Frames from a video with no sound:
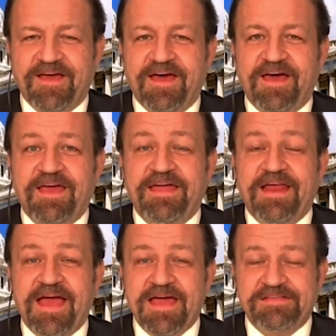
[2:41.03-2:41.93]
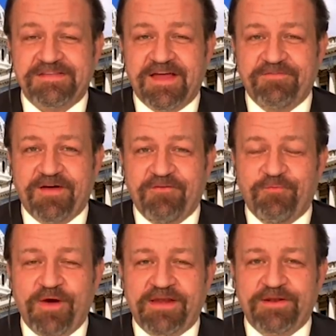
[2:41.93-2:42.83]
Uh, it has, and I've, I've
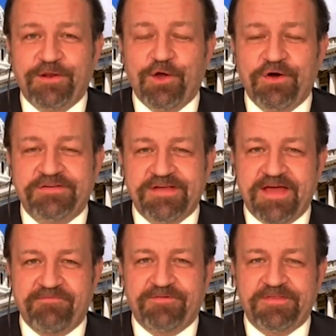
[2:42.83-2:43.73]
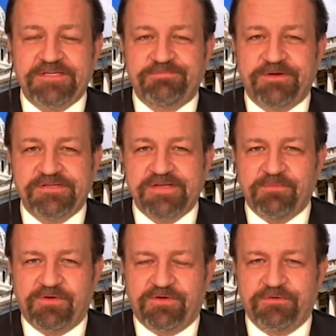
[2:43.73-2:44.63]
waited a long time for this because
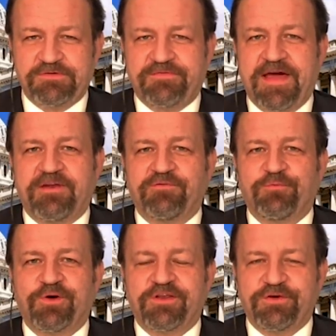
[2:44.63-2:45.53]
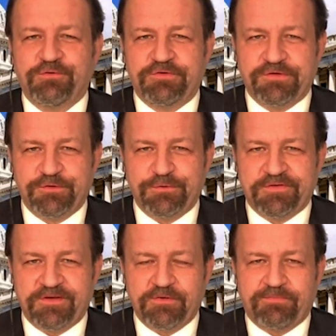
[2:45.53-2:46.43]
I'm a huge fan of what you do,
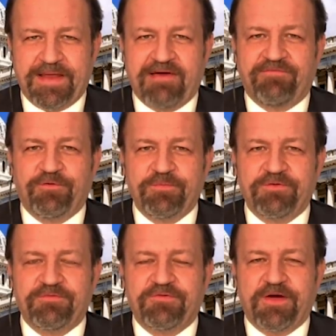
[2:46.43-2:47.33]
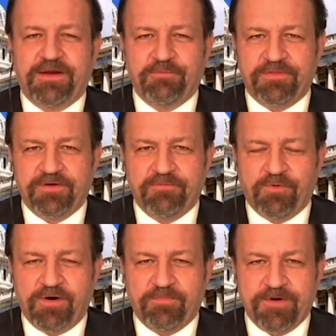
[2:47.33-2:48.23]
the new platform you've created with the
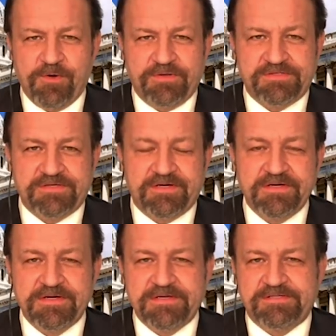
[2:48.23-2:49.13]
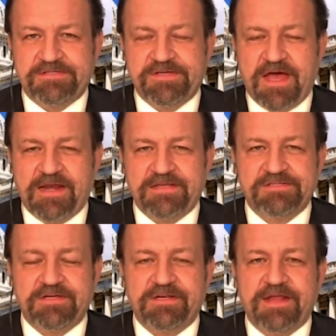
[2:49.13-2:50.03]
Warrior Poet uh,
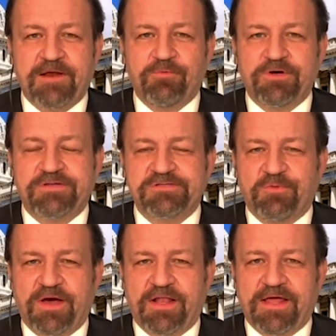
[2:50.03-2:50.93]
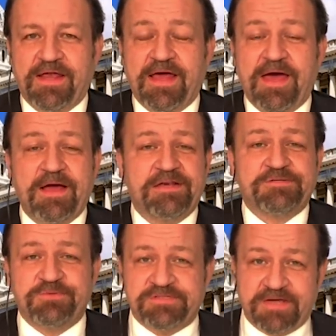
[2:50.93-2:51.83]
Society's uh, network as well. And I, I
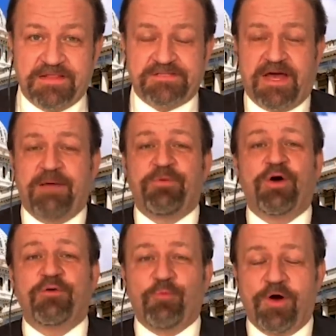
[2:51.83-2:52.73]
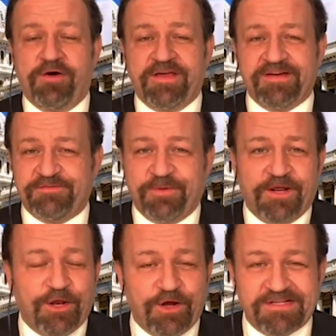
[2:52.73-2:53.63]
just want to say this I'm not a warrior. I've spent
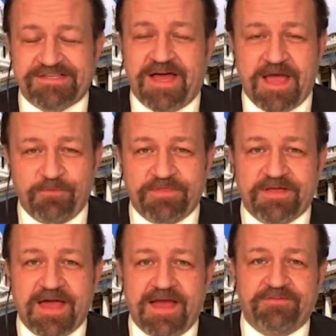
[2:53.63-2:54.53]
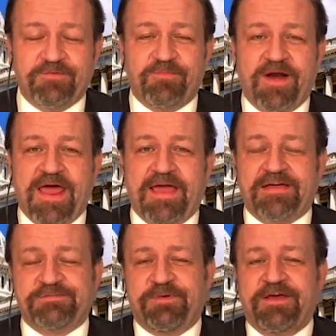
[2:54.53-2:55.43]
a lot of time with the guys at Bragg.
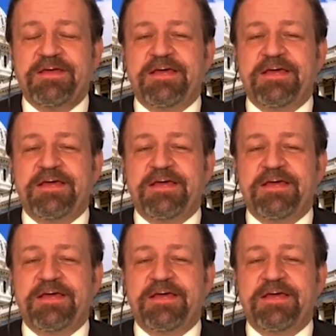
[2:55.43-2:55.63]
I spent a